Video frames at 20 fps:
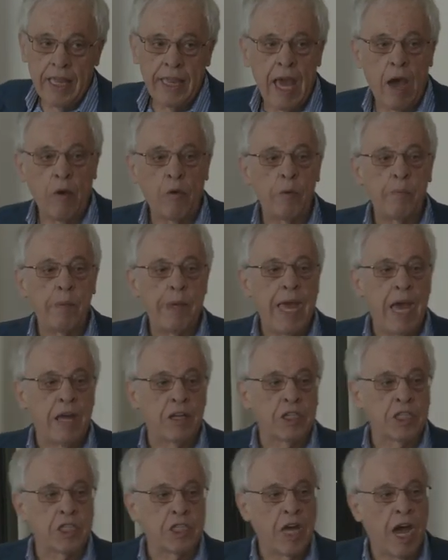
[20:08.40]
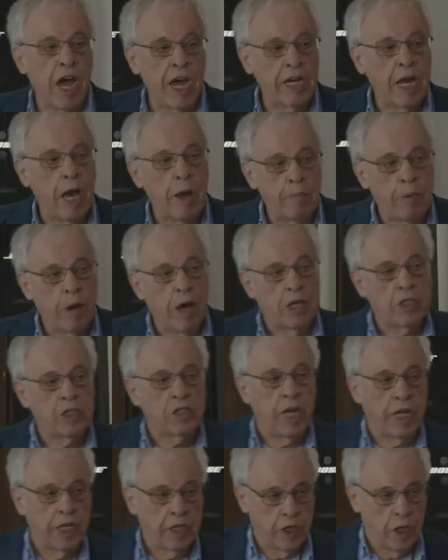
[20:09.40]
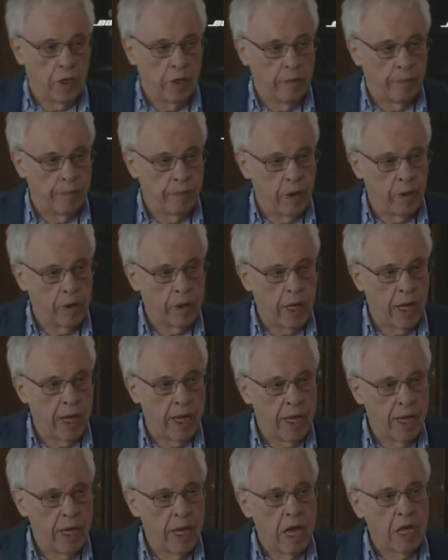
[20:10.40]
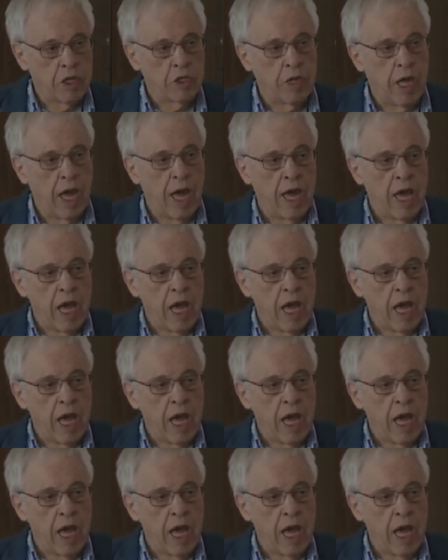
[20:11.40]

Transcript: that would be outside our past light cone, okay? So, that,